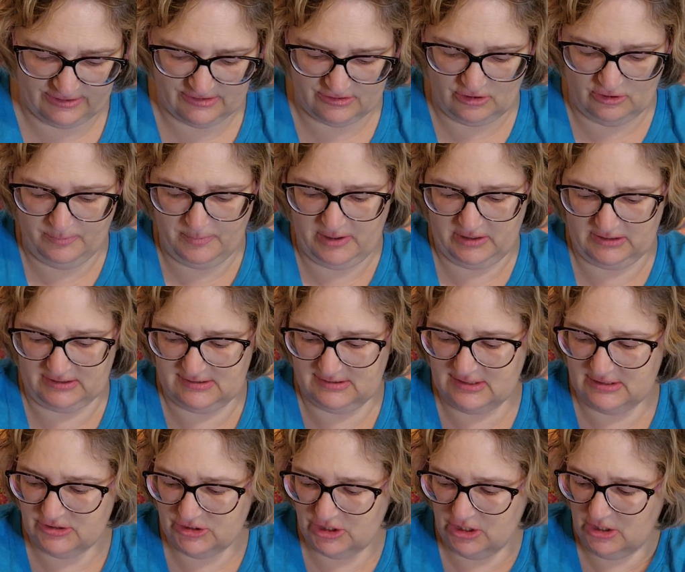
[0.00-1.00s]
the Saltbox
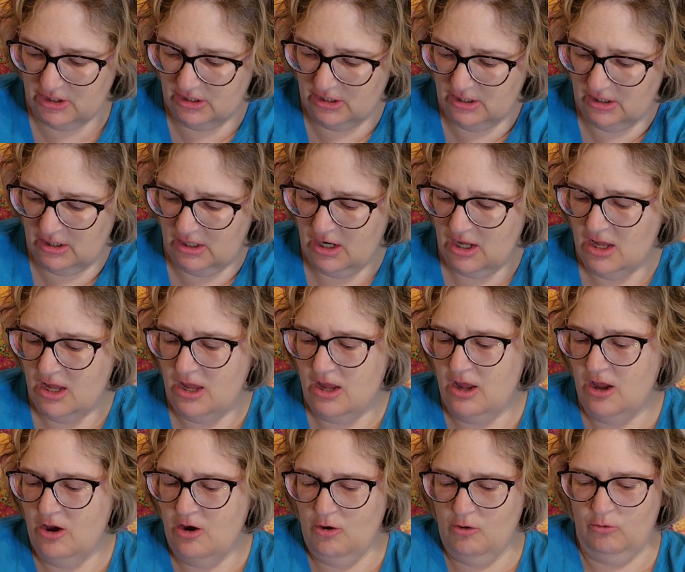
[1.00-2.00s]
Stitcher
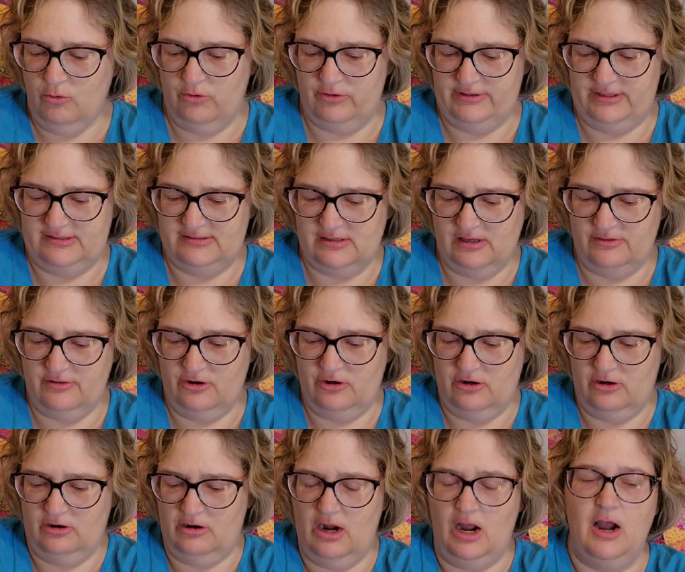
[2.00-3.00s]
or these
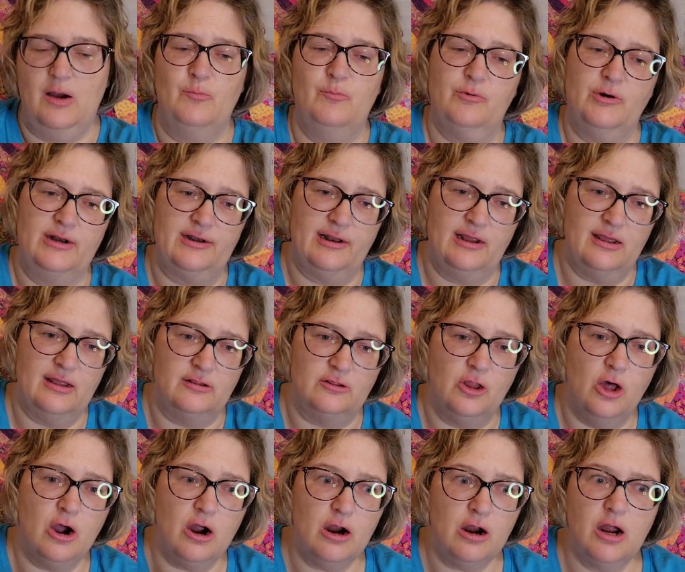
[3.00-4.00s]
other Brenda
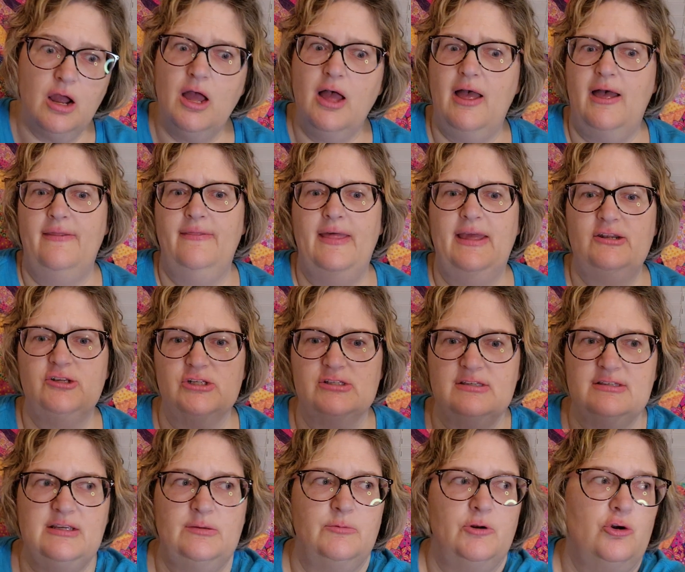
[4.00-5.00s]
and Laura, and they
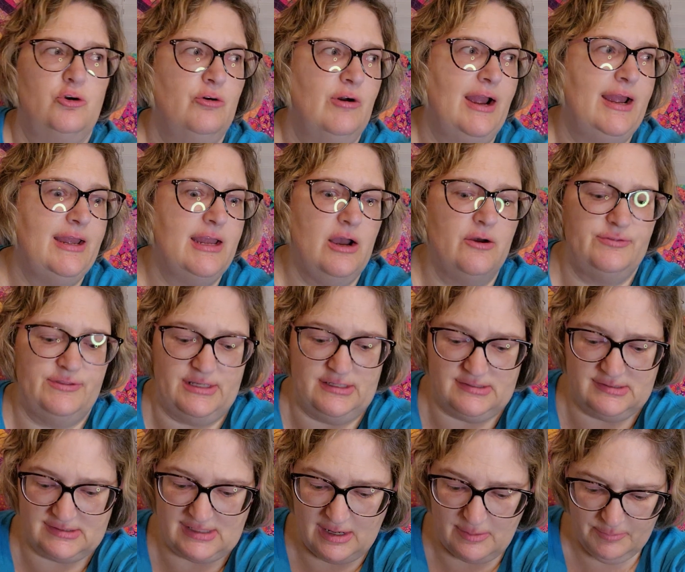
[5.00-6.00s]
just seem to crank out
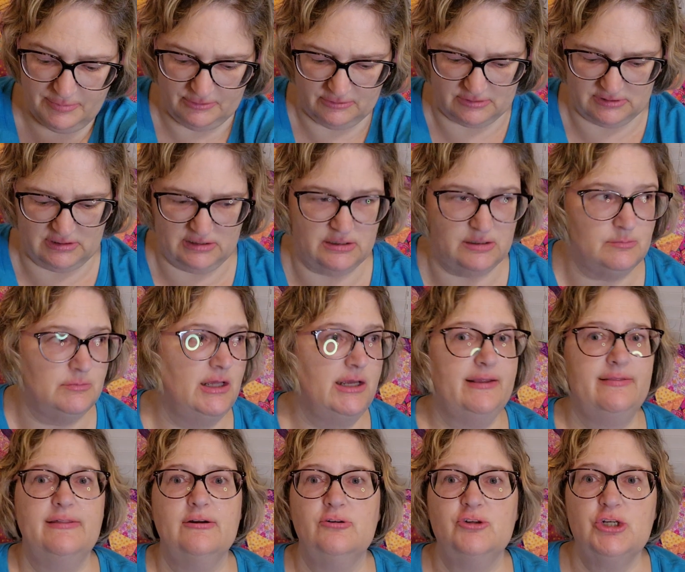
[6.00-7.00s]
these samplers, and I'm
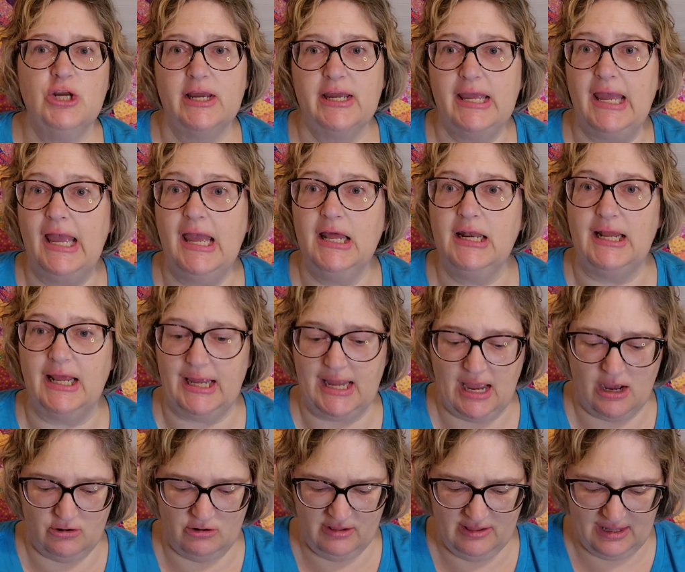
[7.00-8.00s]
like, they're gigantic.
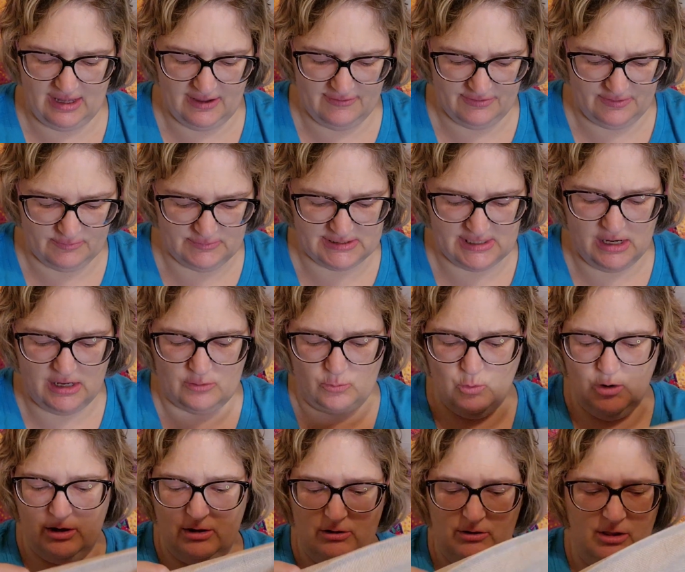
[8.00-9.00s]
How do they get them done?
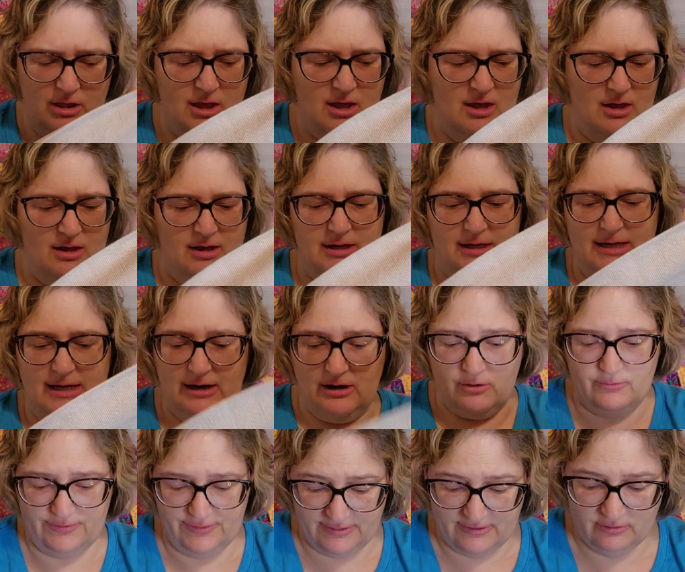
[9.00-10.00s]
Well, you
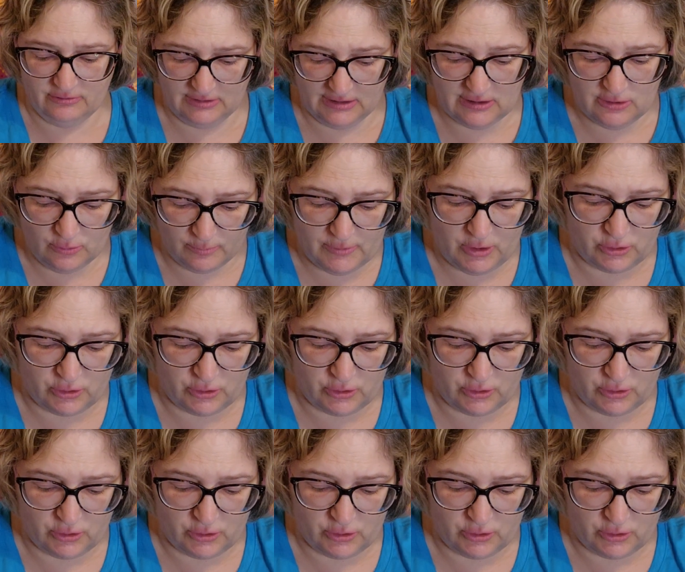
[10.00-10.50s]
know, they're little